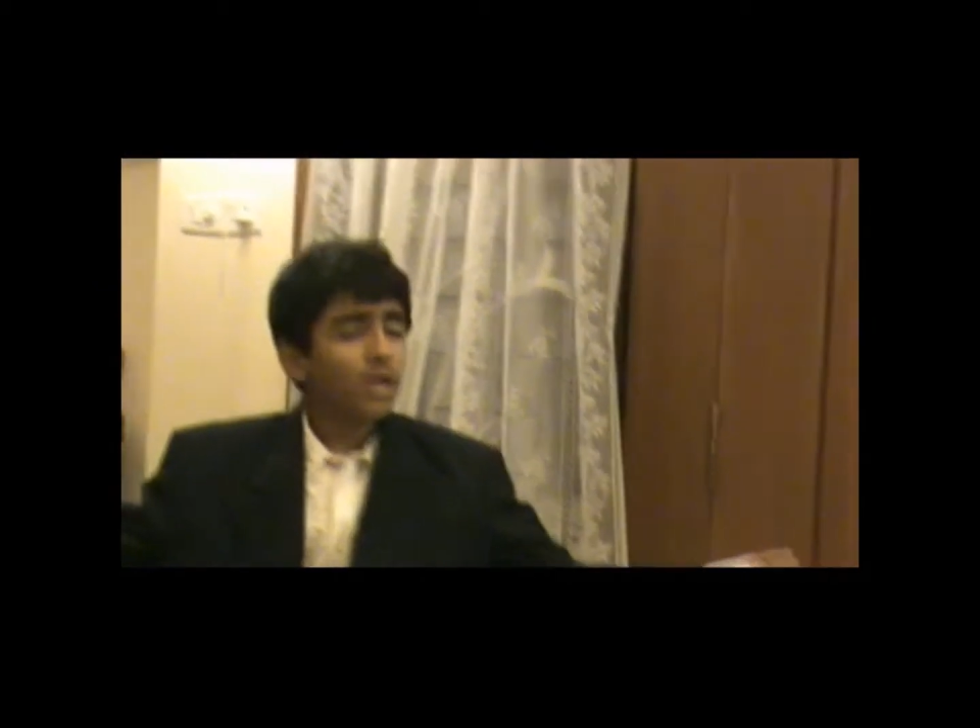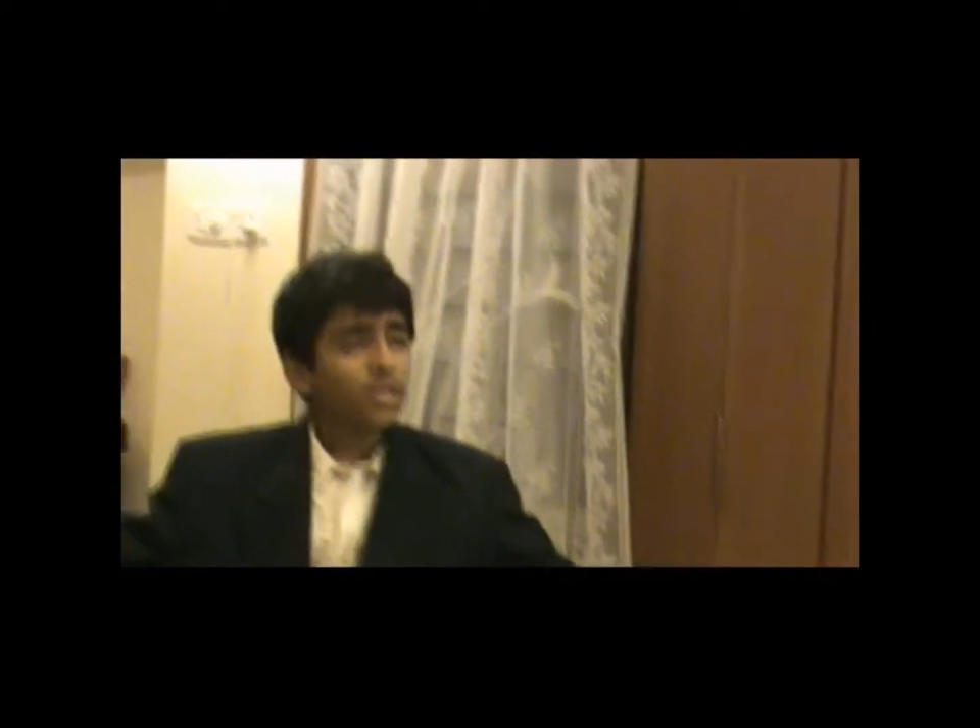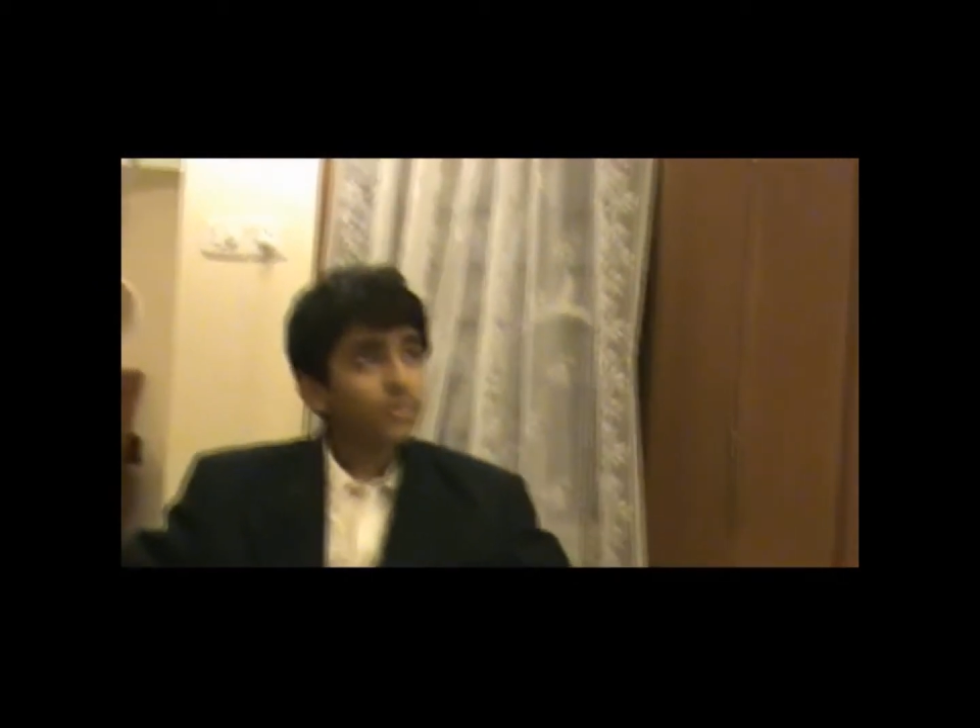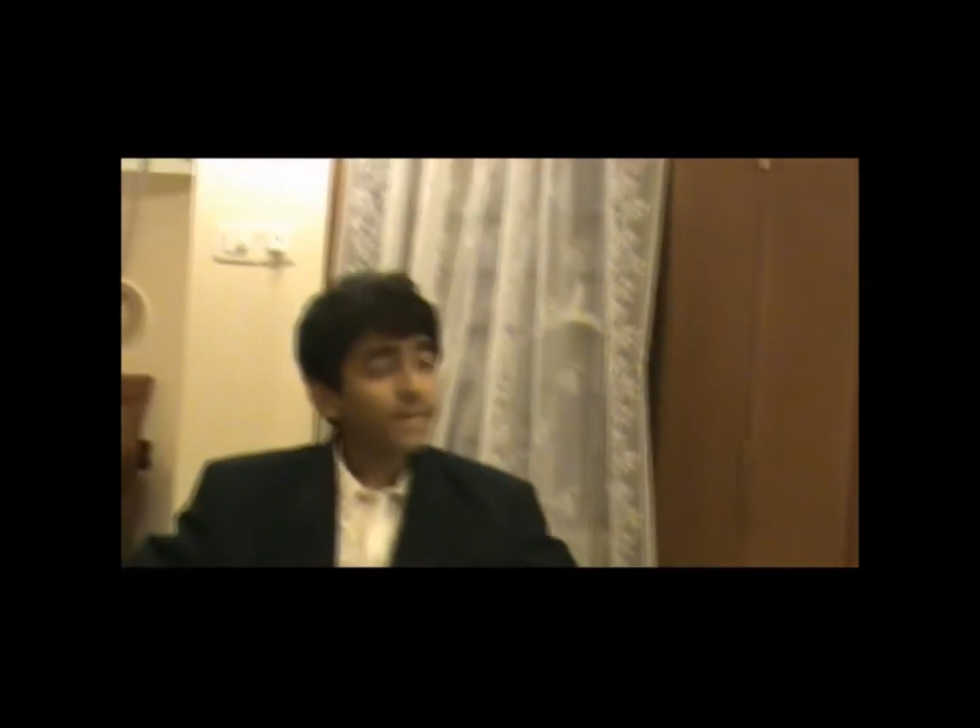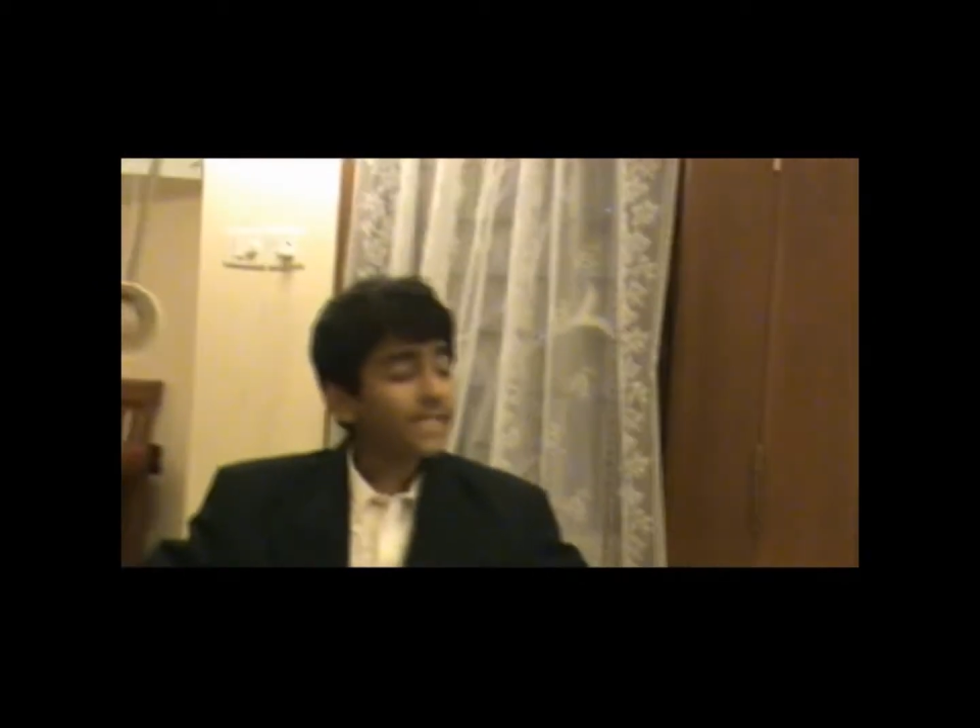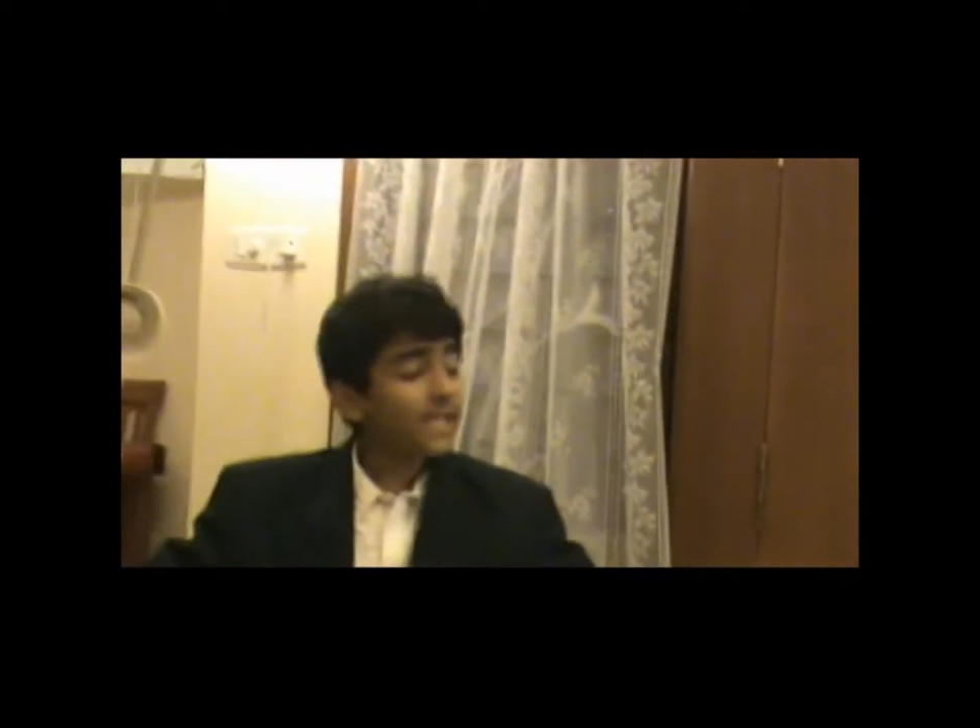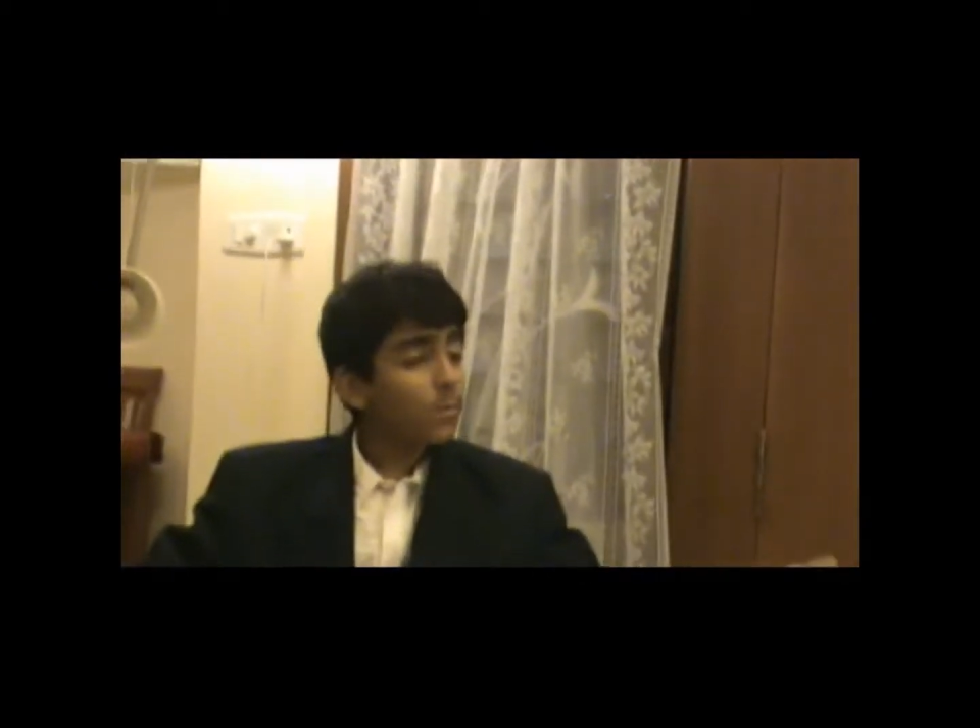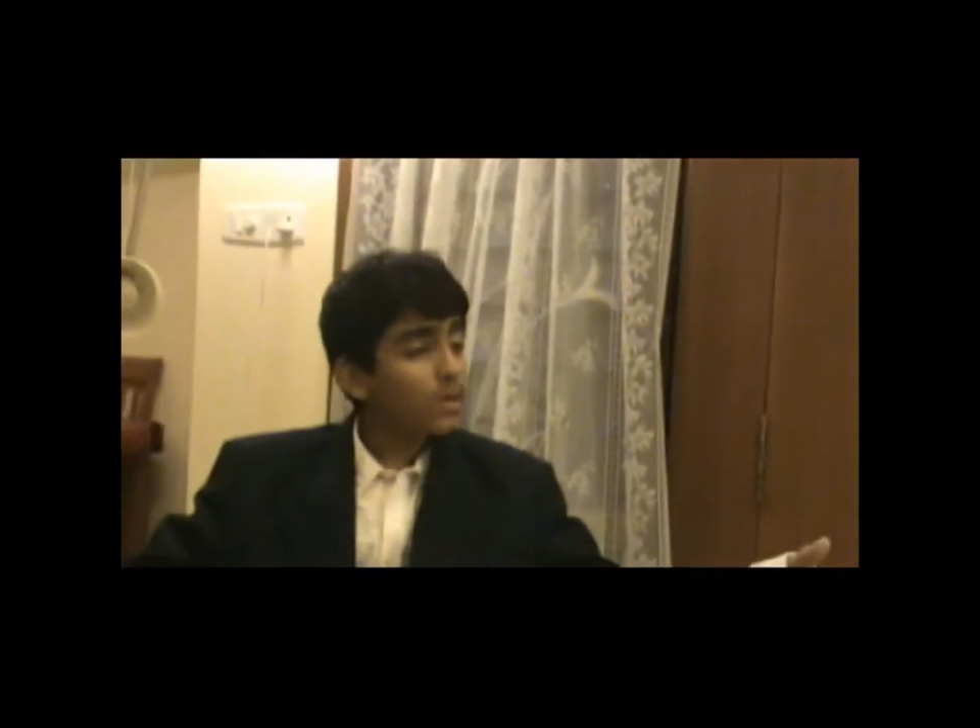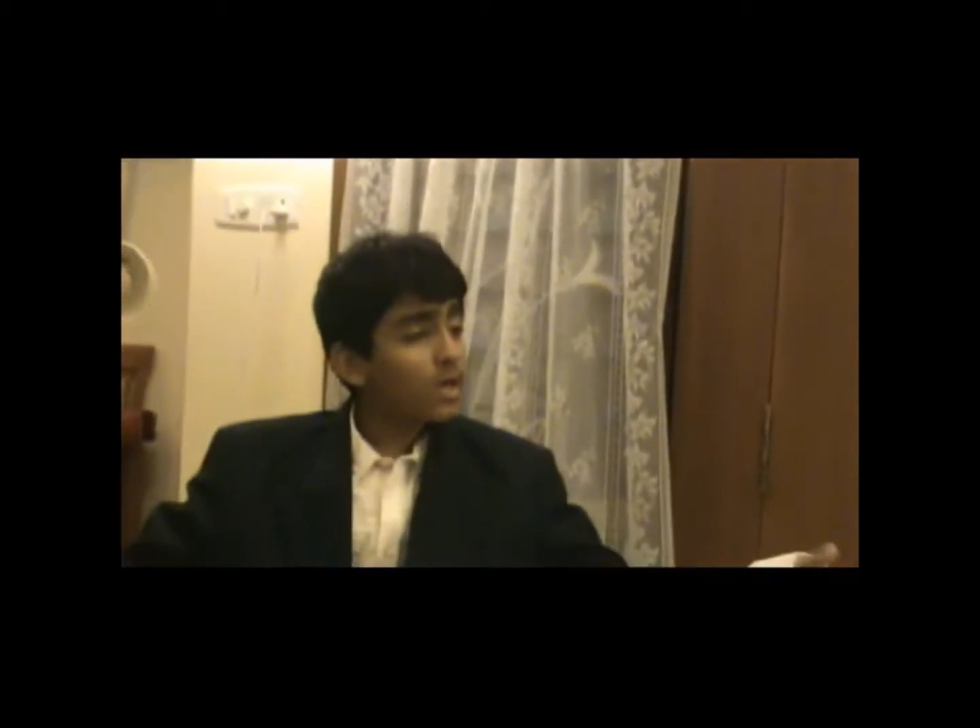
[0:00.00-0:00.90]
So basically we're